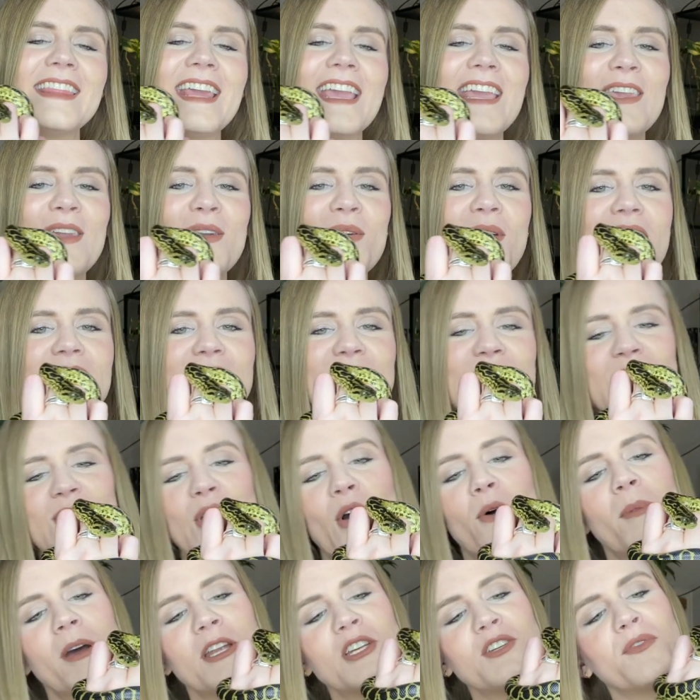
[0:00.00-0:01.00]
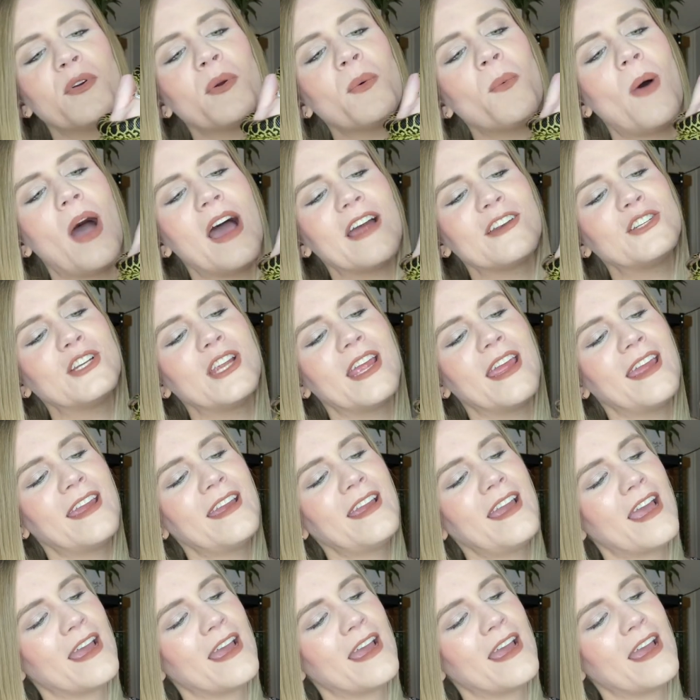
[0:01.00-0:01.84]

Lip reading: Thank you guys so much for watching.